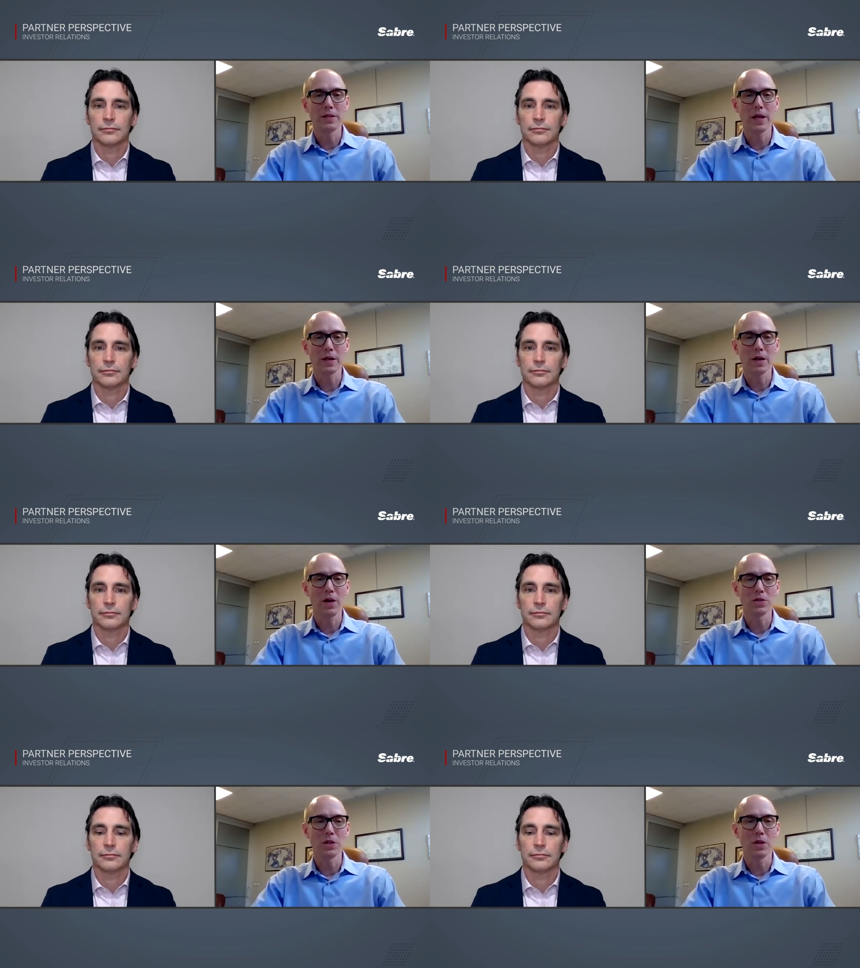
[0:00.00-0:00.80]
Speaker 1: uh
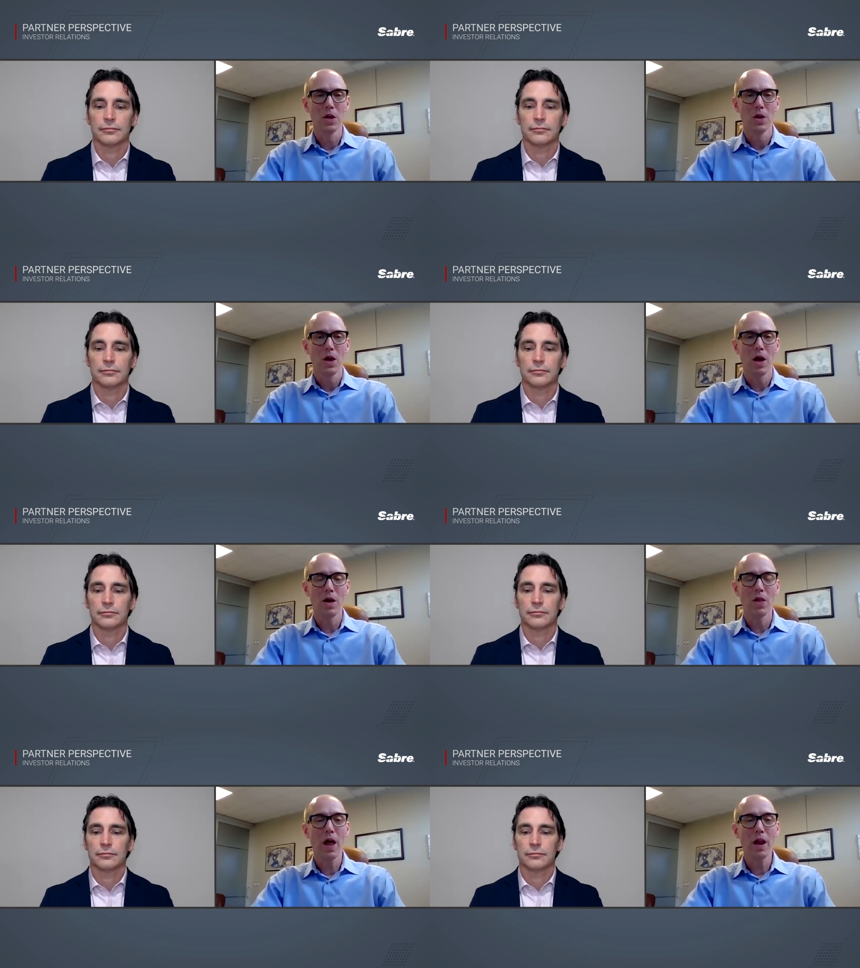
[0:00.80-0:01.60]
technology. Uh,
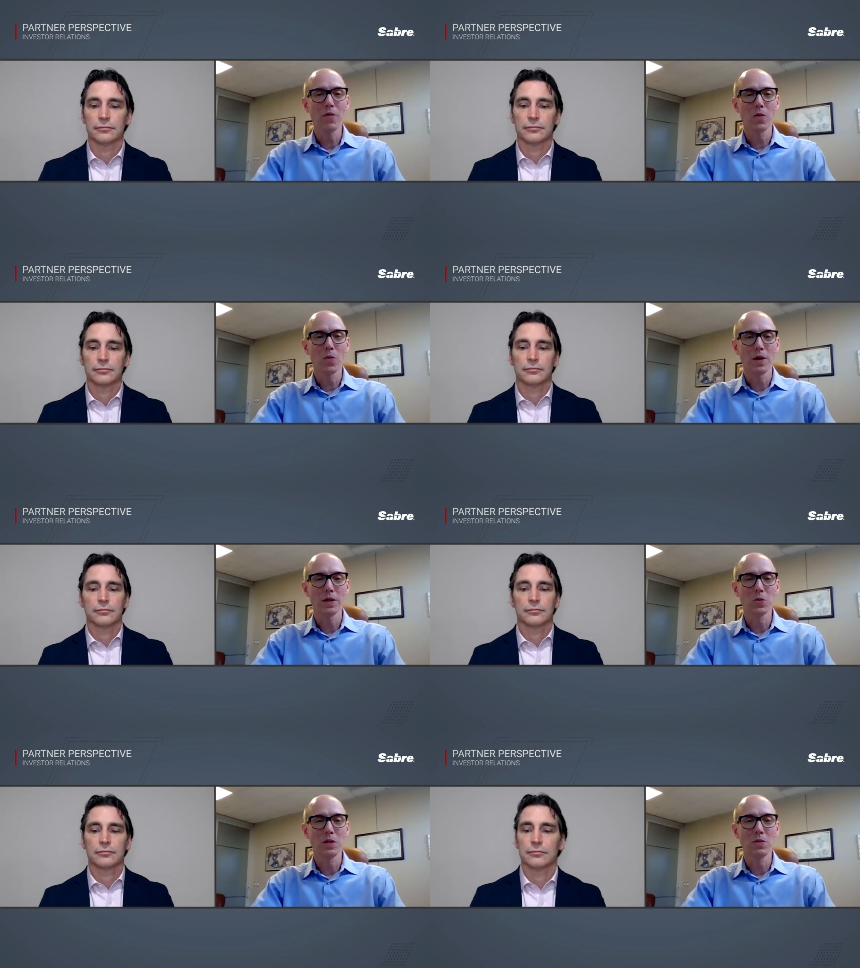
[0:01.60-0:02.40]
a lot of it
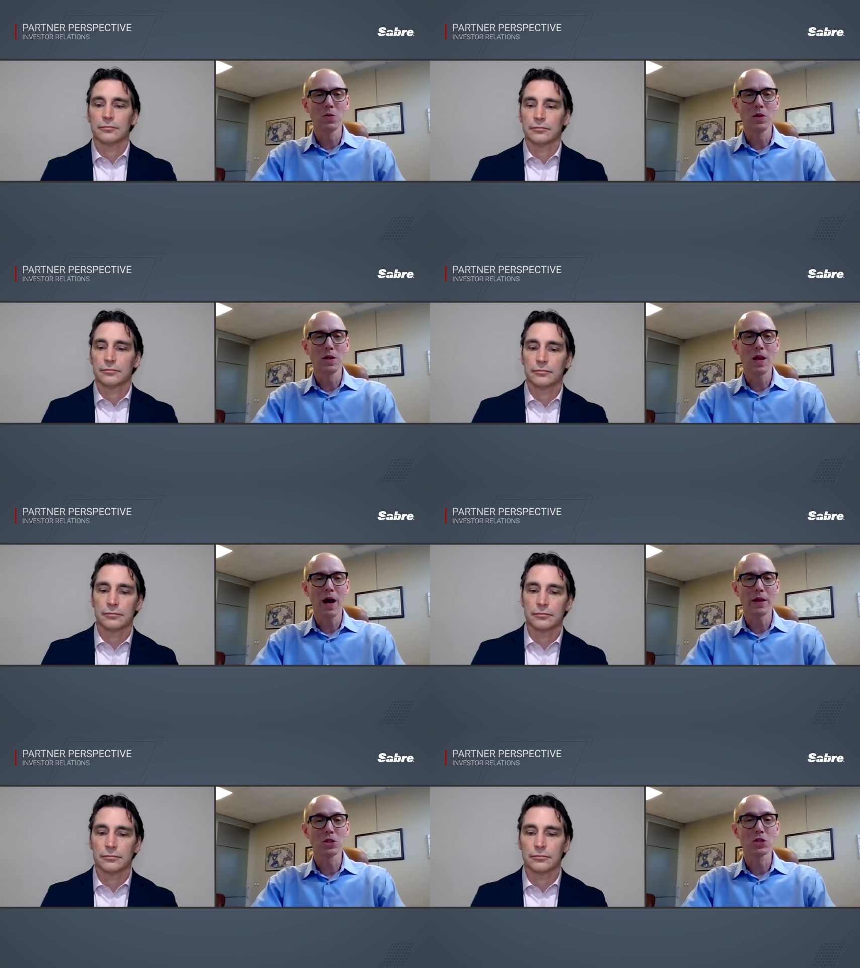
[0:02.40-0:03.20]
was we, we did
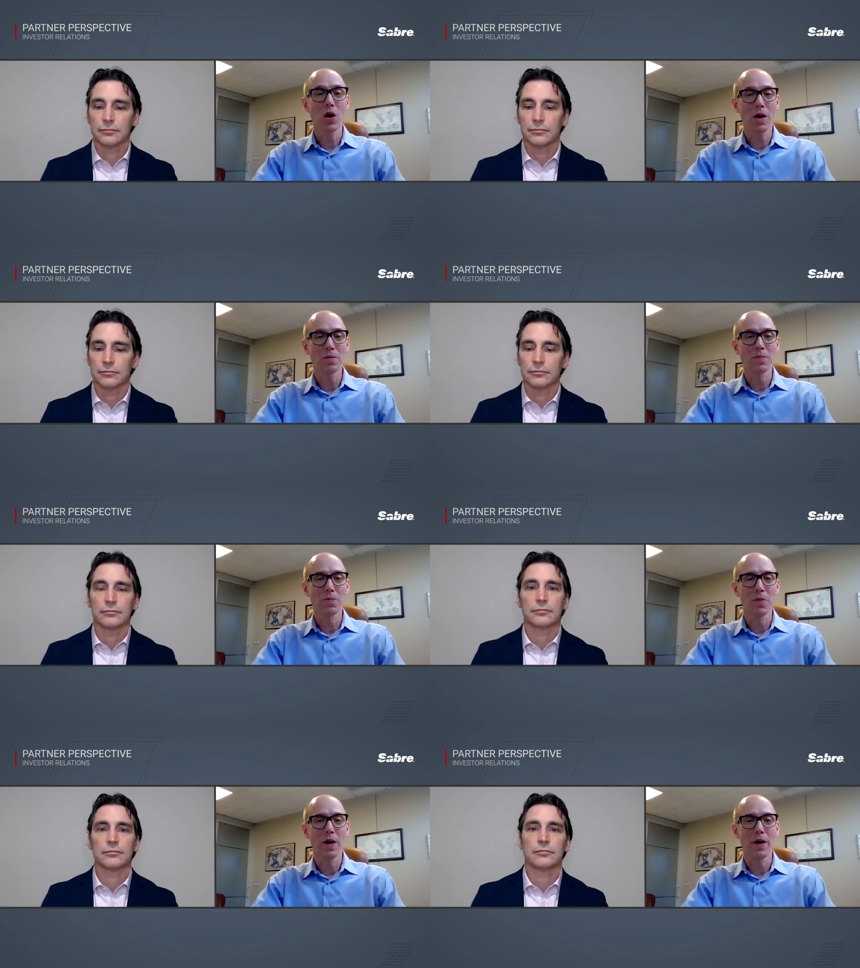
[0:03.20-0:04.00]
not start
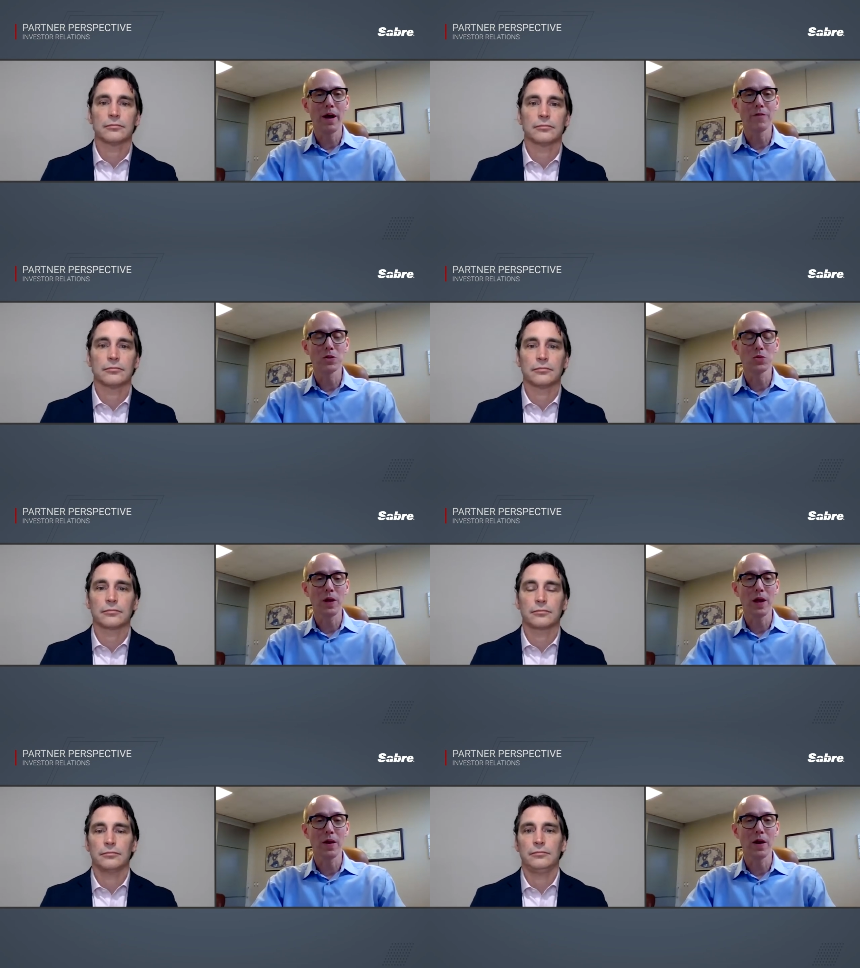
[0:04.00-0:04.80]
uh, efforts
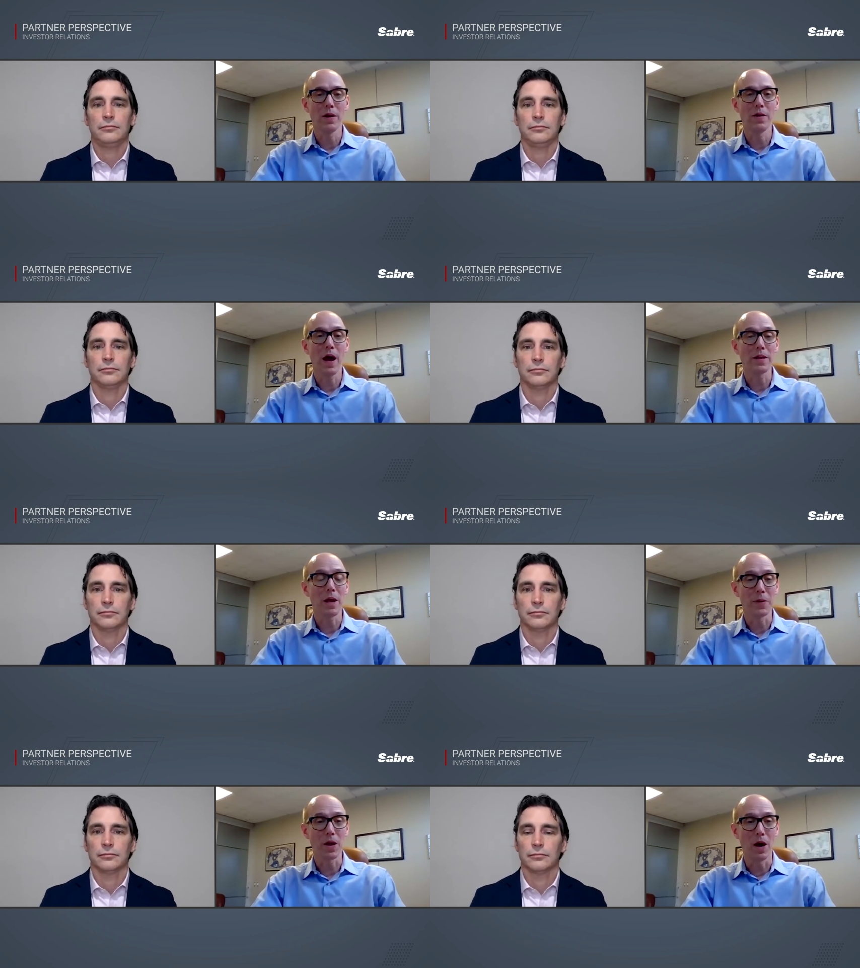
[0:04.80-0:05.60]
we had uh, not
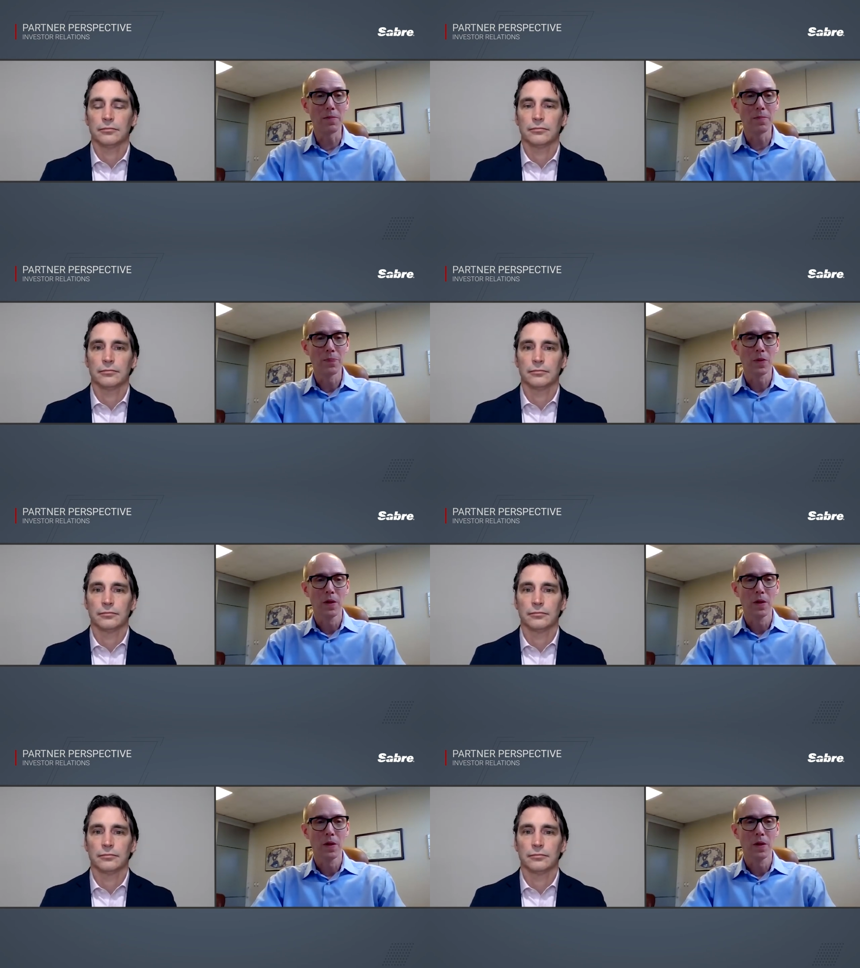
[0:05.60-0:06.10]
yet begun.